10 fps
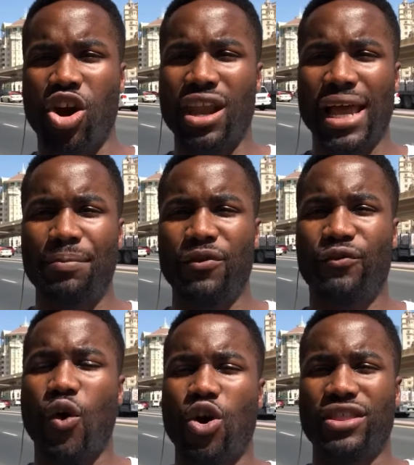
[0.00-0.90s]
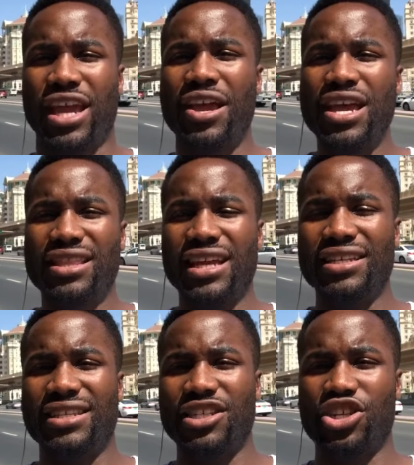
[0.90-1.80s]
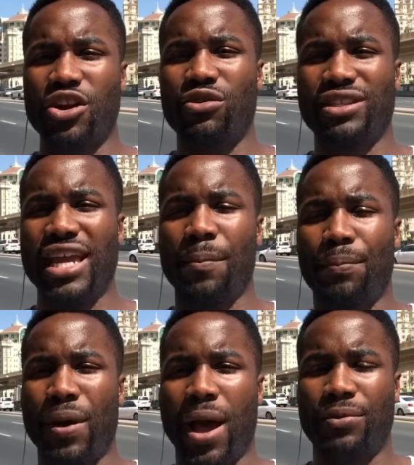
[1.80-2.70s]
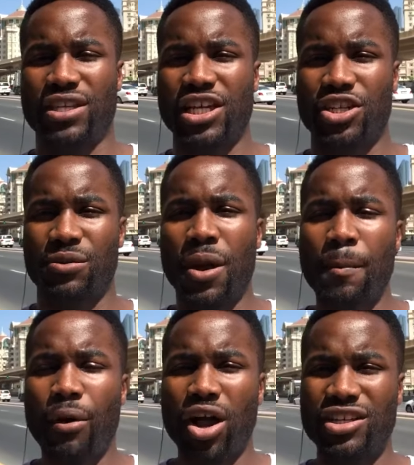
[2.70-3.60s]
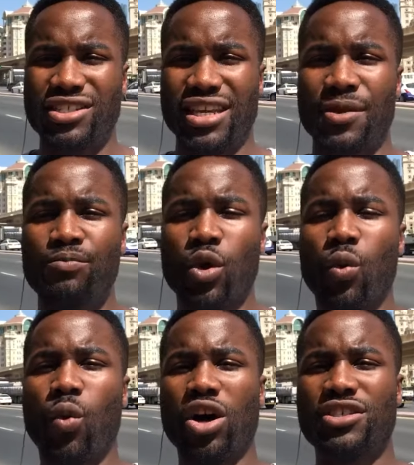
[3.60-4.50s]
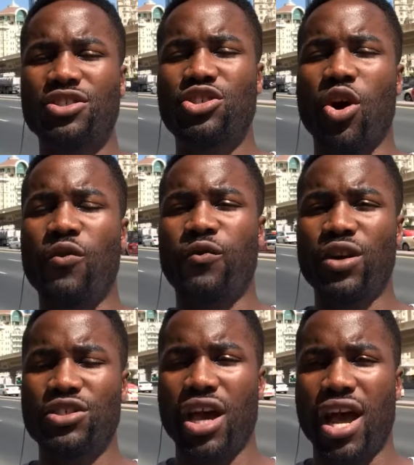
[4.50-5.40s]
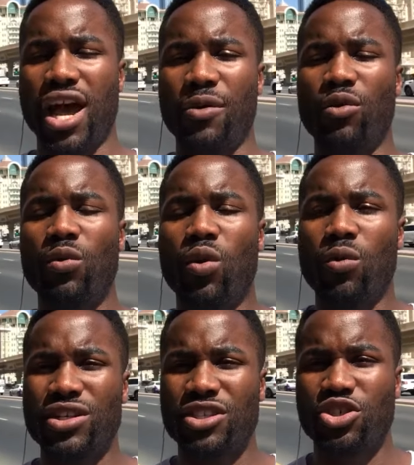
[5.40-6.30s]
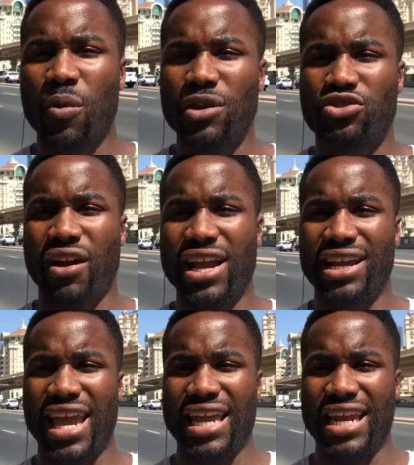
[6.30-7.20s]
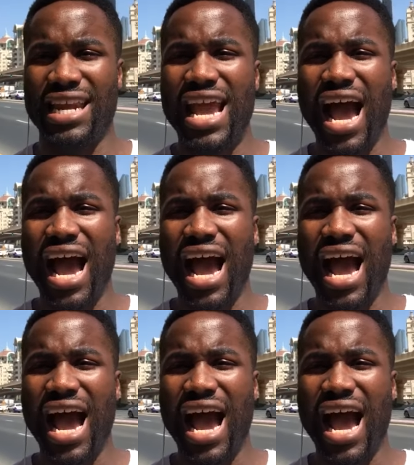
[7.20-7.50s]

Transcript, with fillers: Unlike before, the, the, the general data uh, protection policy wasn't so uh, wasn't so much regulated,